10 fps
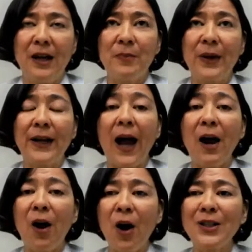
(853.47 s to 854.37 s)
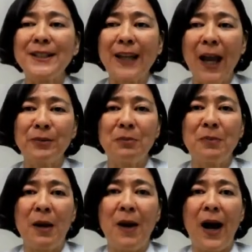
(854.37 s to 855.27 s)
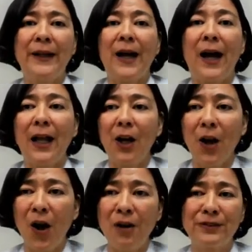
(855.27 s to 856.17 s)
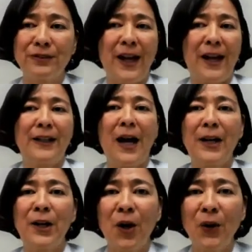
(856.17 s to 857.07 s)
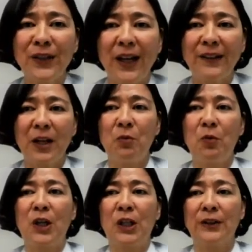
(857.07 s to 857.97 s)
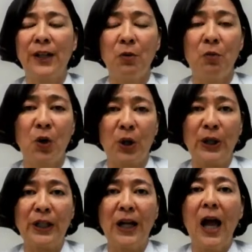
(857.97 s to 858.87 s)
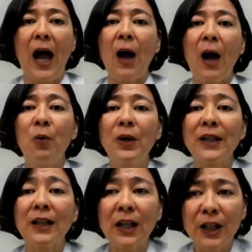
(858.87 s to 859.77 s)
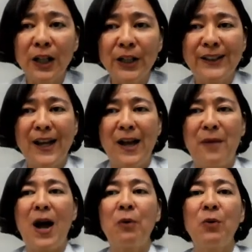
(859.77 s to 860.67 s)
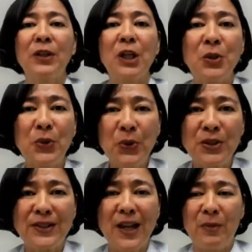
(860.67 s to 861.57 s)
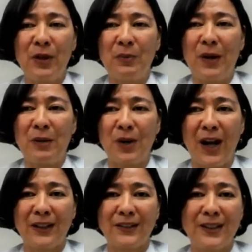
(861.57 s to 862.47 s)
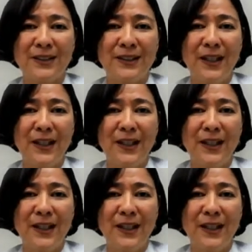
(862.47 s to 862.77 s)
But I always kept in my mind, I love that. I know that they work. I want to learn them. I want to use them on my practice.